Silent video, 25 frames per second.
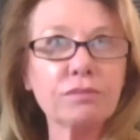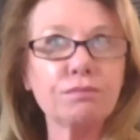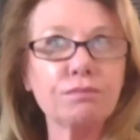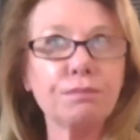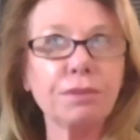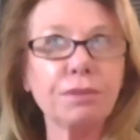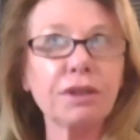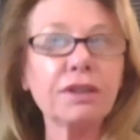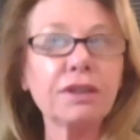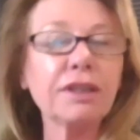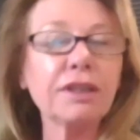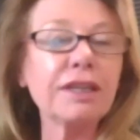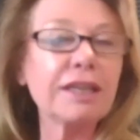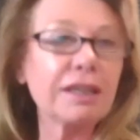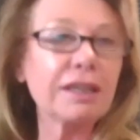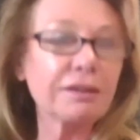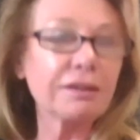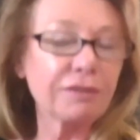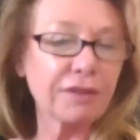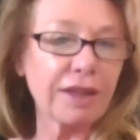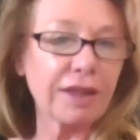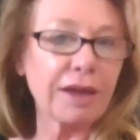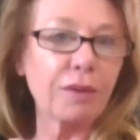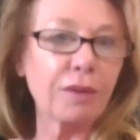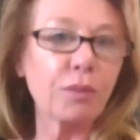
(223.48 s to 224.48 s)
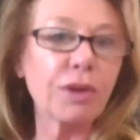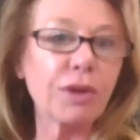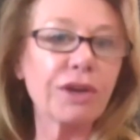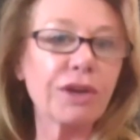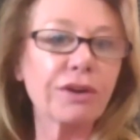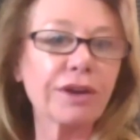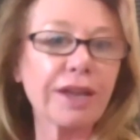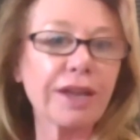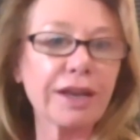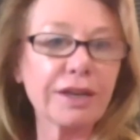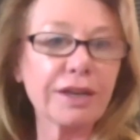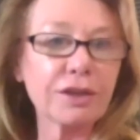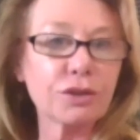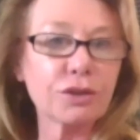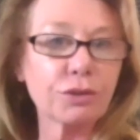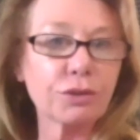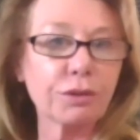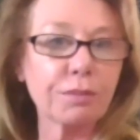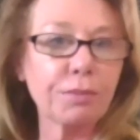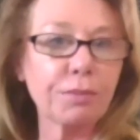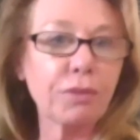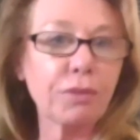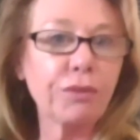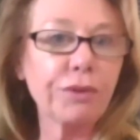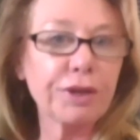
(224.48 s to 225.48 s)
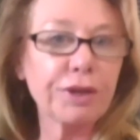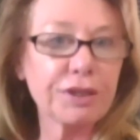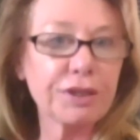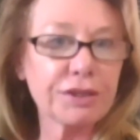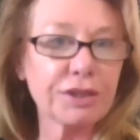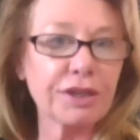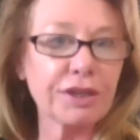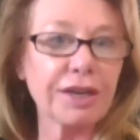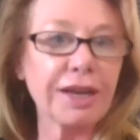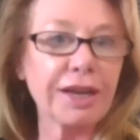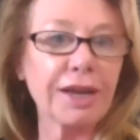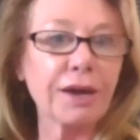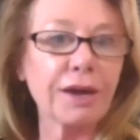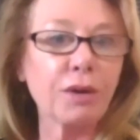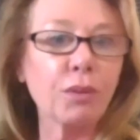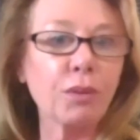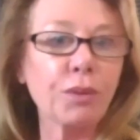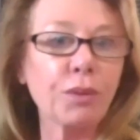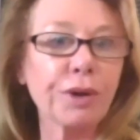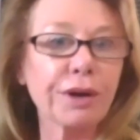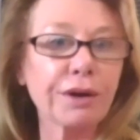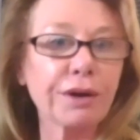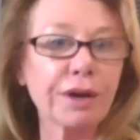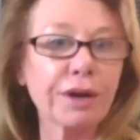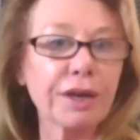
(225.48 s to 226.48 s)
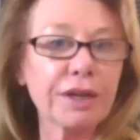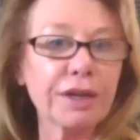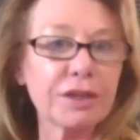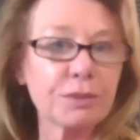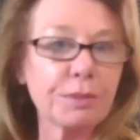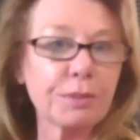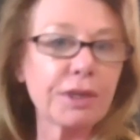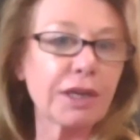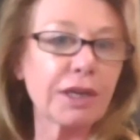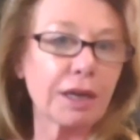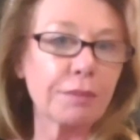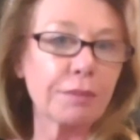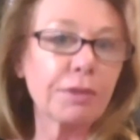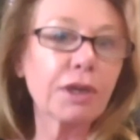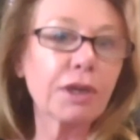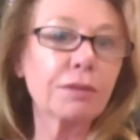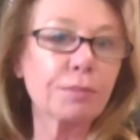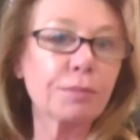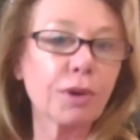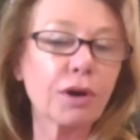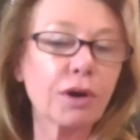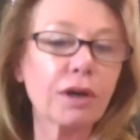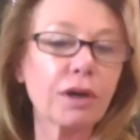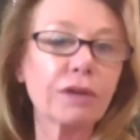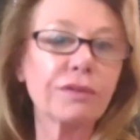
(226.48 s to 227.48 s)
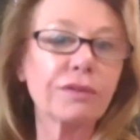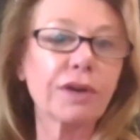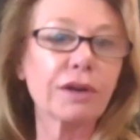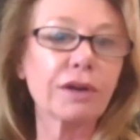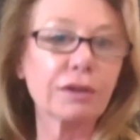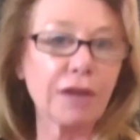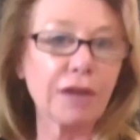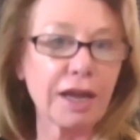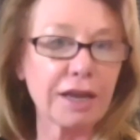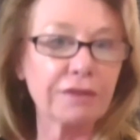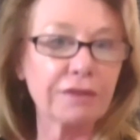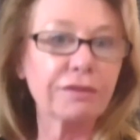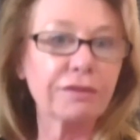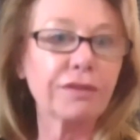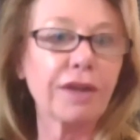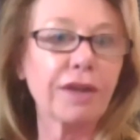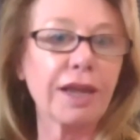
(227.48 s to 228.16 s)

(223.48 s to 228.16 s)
believe that we are getting to a point now where it is becoming a part of our life.